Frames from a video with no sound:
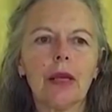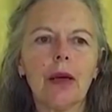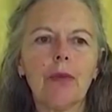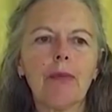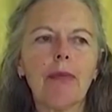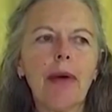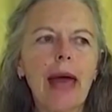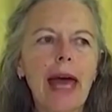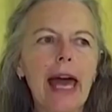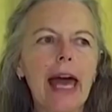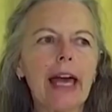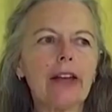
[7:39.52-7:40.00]

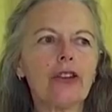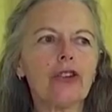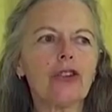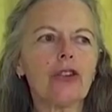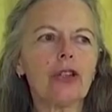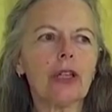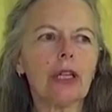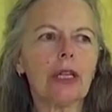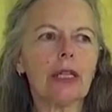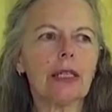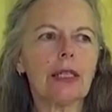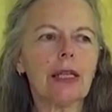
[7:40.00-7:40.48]

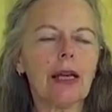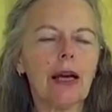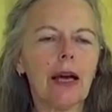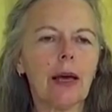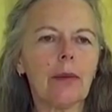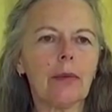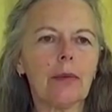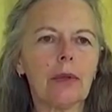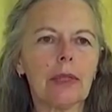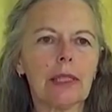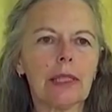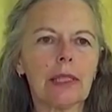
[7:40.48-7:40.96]
Compassionate,
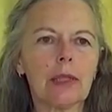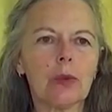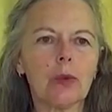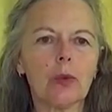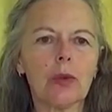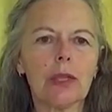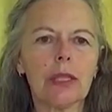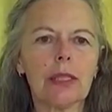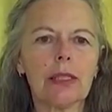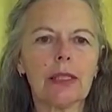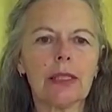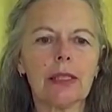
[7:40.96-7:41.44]
timeless
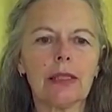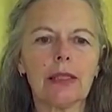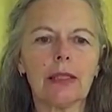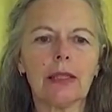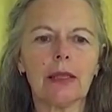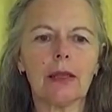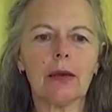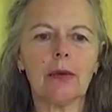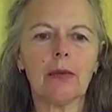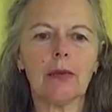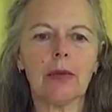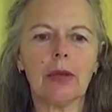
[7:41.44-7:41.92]

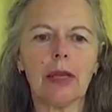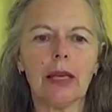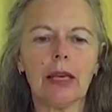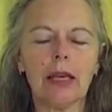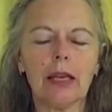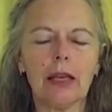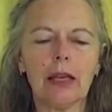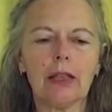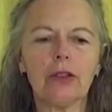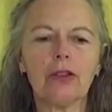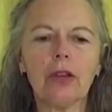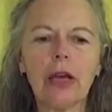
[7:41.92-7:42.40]
wisdom,
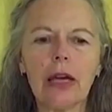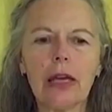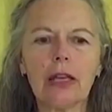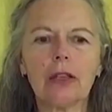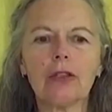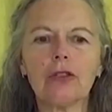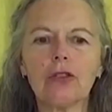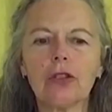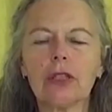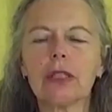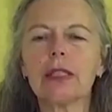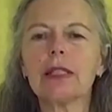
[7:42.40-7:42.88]
it
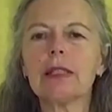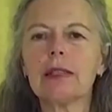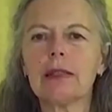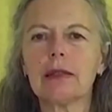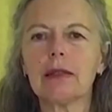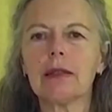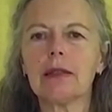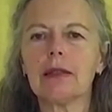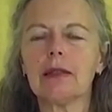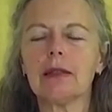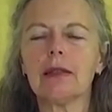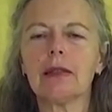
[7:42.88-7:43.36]
just
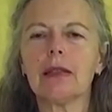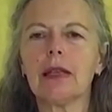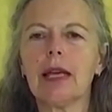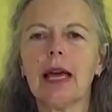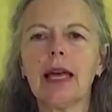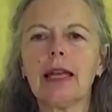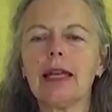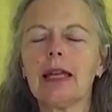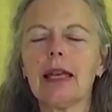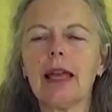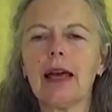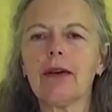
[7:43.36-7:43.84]

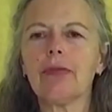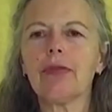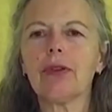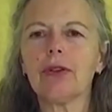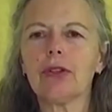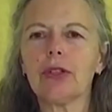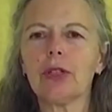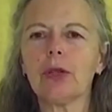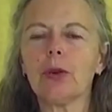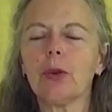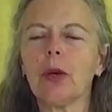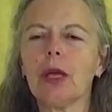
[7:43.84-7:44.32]
can never
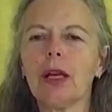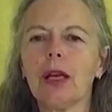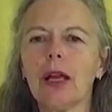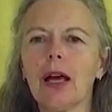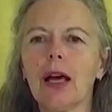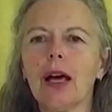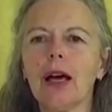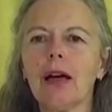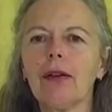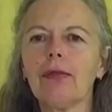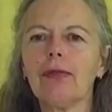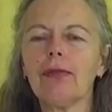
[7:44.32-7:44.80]
do
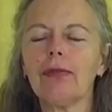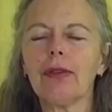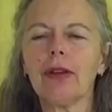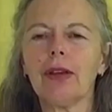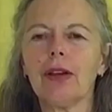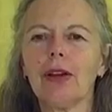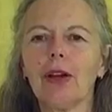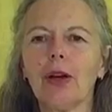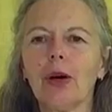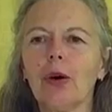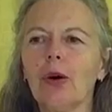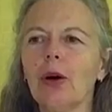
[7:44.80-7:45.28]
enough,
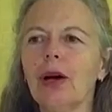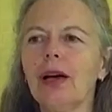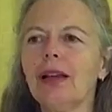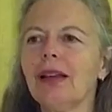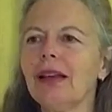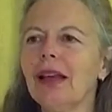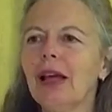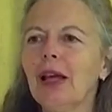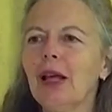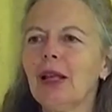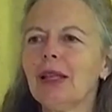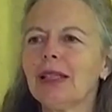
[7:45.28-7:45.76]

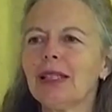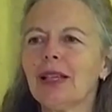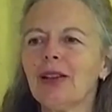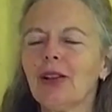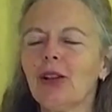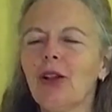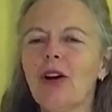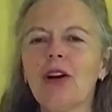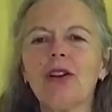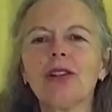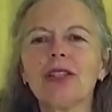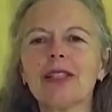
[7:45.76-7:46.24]

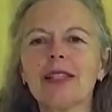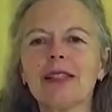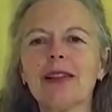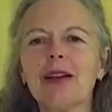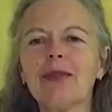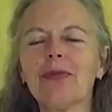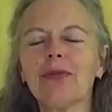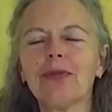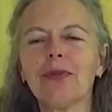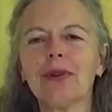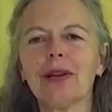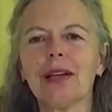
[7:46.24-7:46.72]
till all
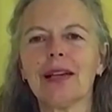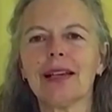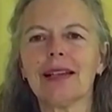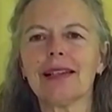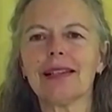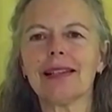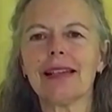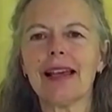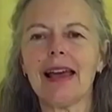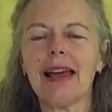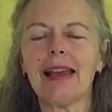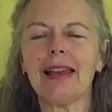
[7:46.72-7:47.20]
suffering
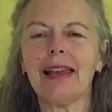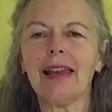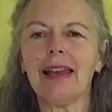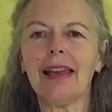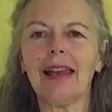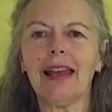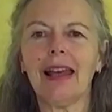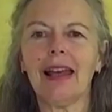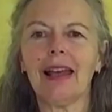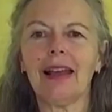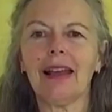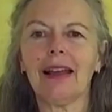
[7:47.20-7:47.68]
is
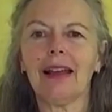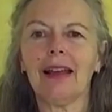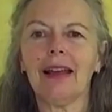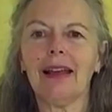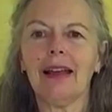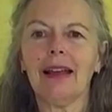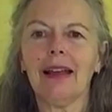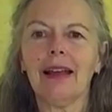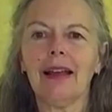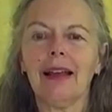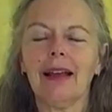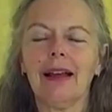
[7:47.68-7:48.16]
ending.
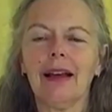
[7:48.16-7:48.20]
